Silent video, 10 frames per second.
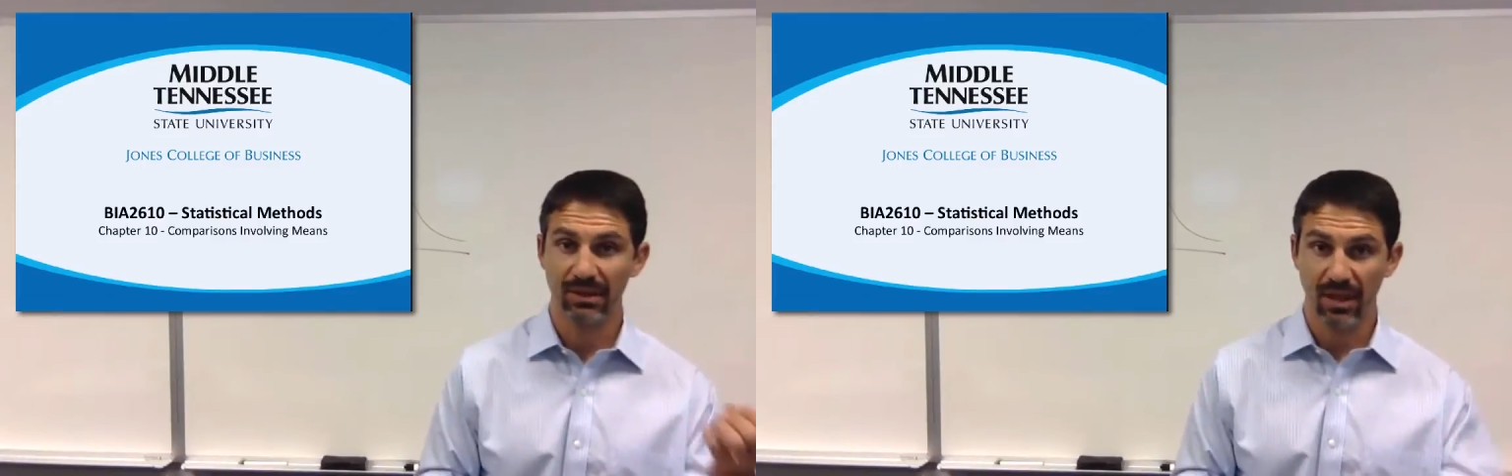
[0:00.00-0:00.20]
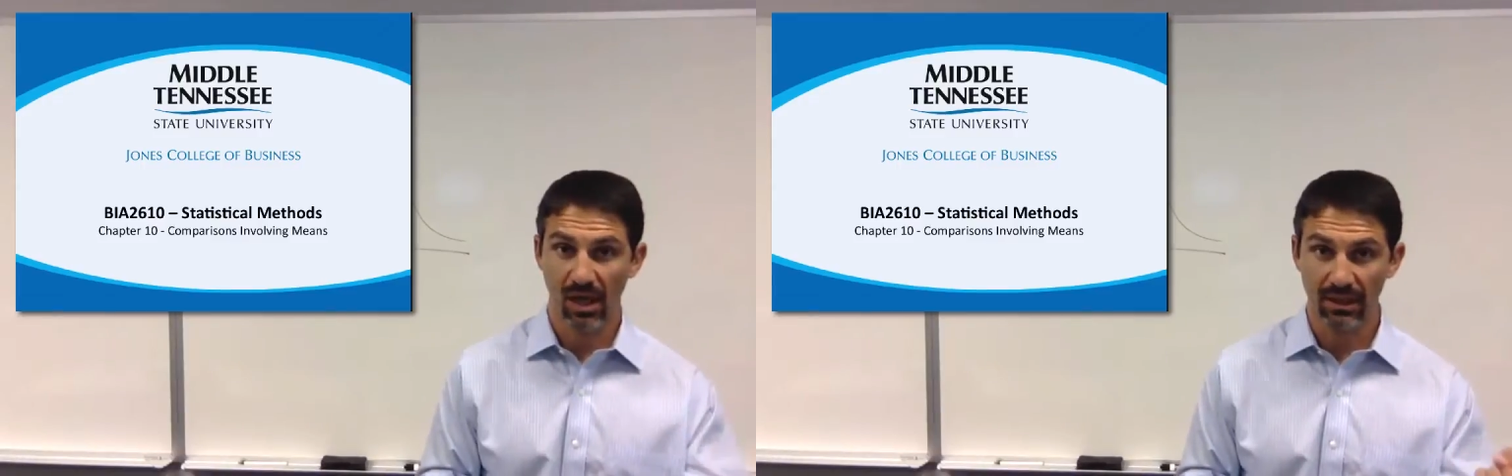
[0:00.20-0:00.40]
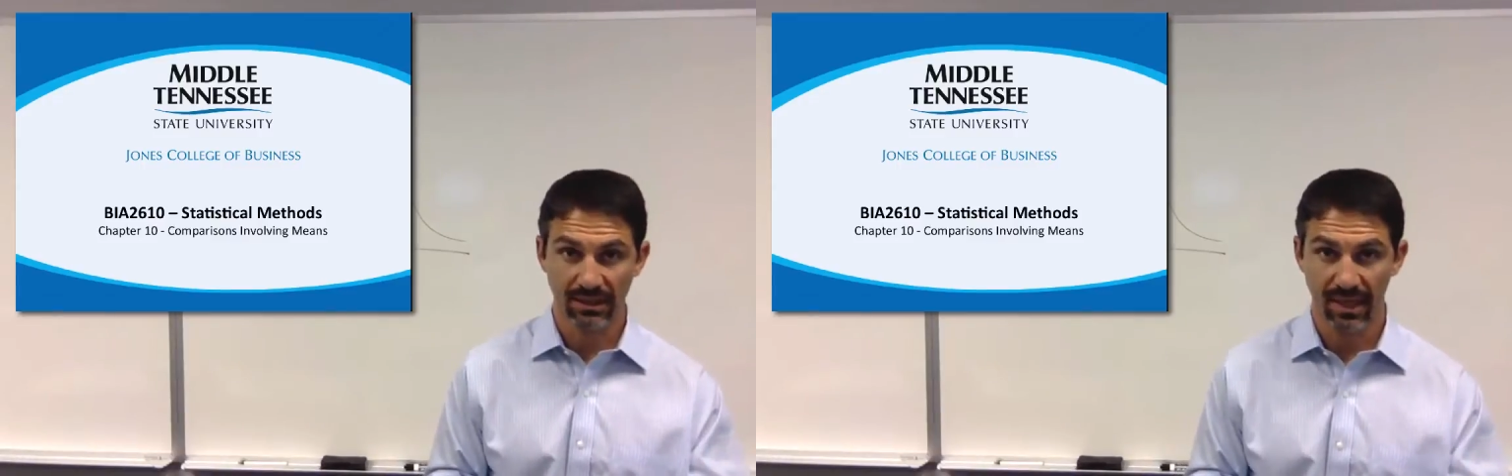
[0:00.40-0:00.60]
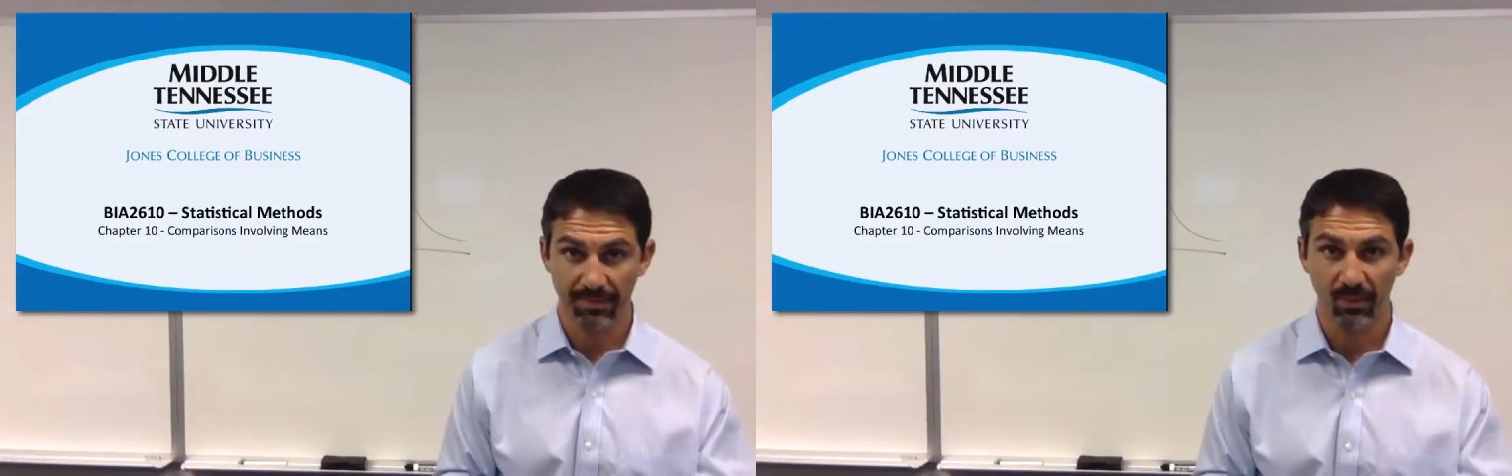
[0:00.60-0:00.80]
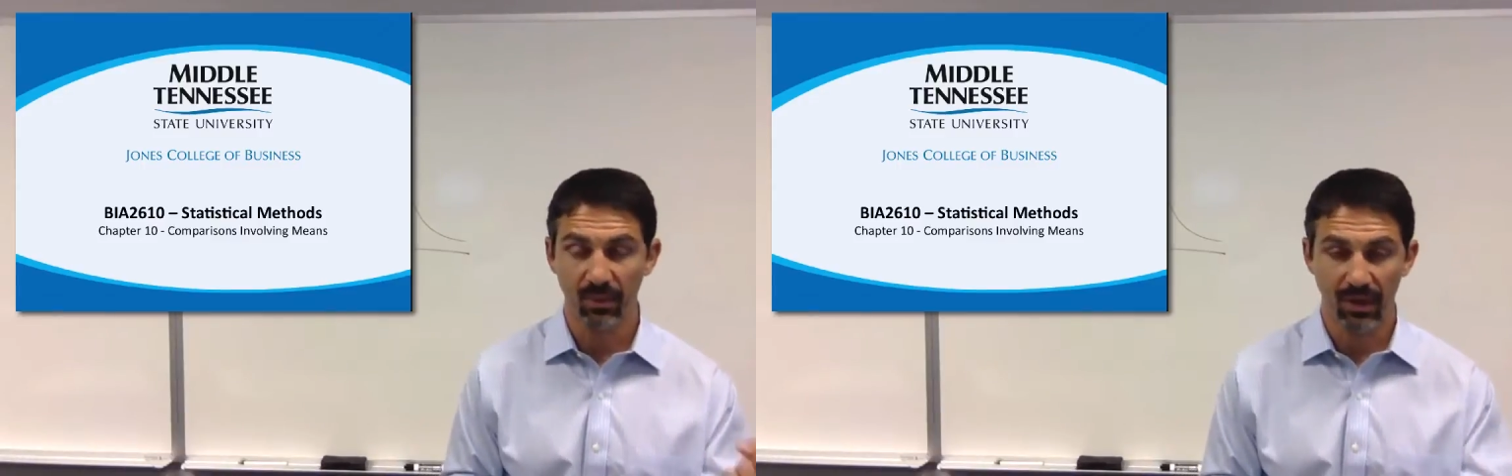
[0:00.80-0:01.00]
let's call it
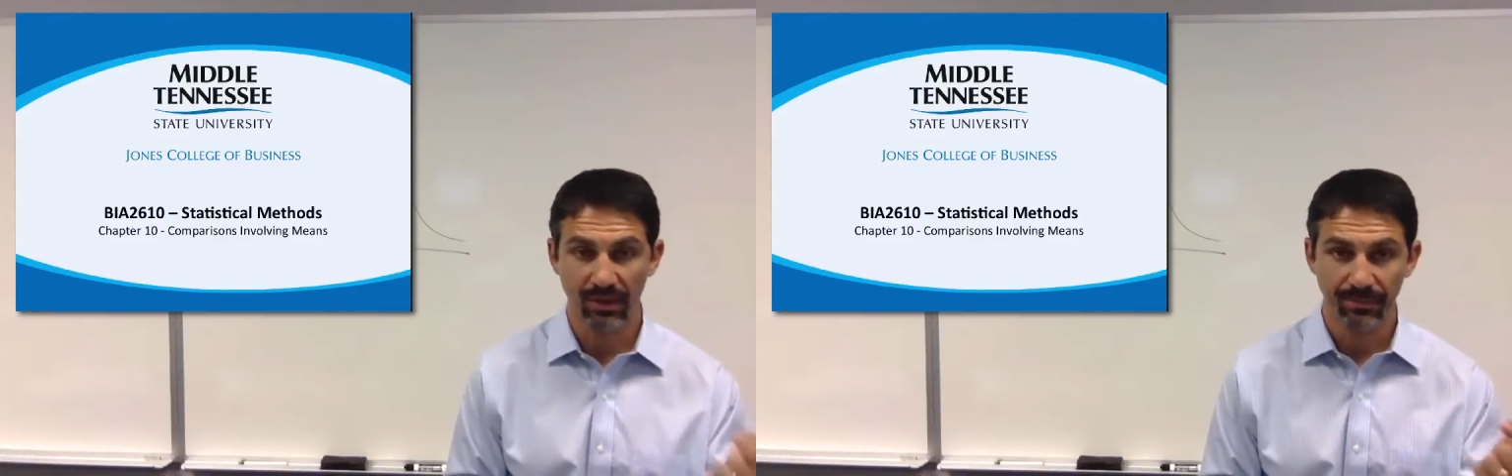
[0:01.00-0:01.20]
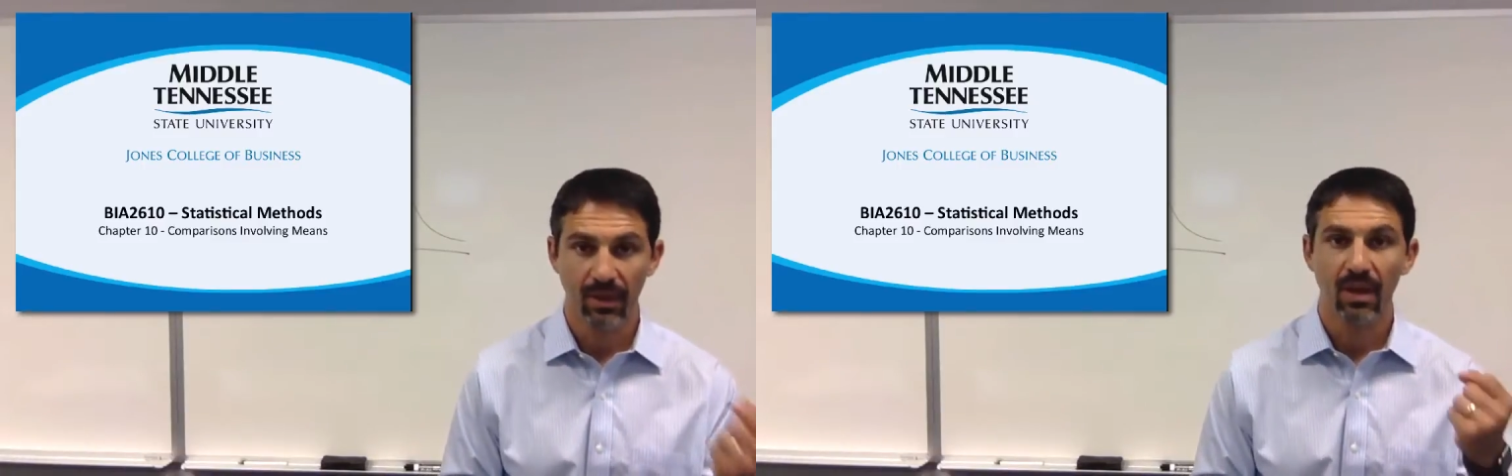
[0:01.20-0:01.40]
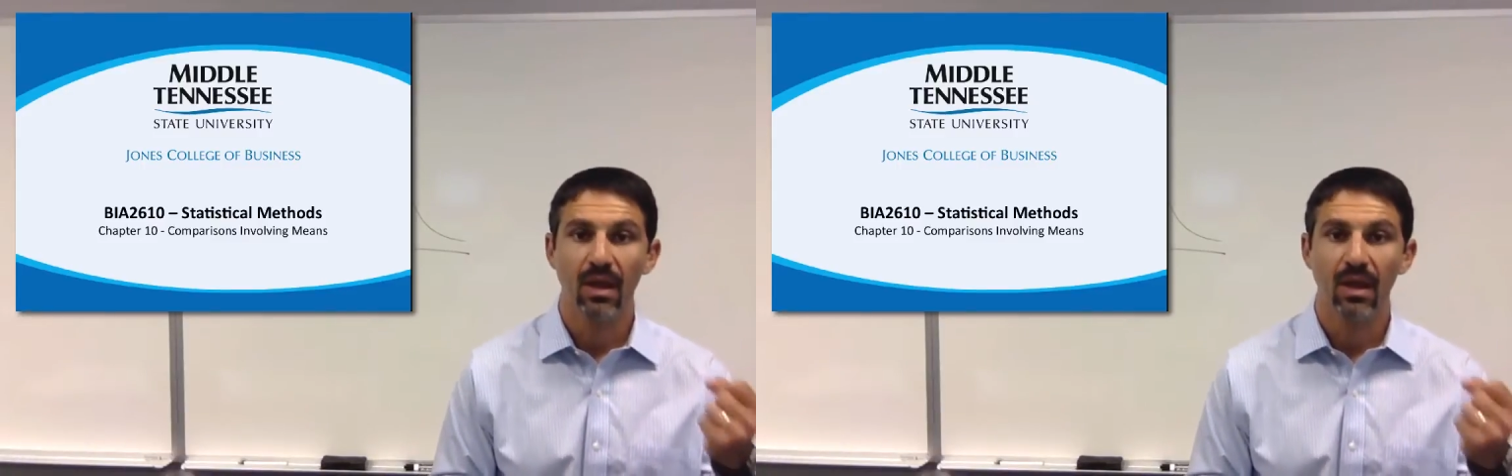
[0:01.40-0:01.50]
sample 1,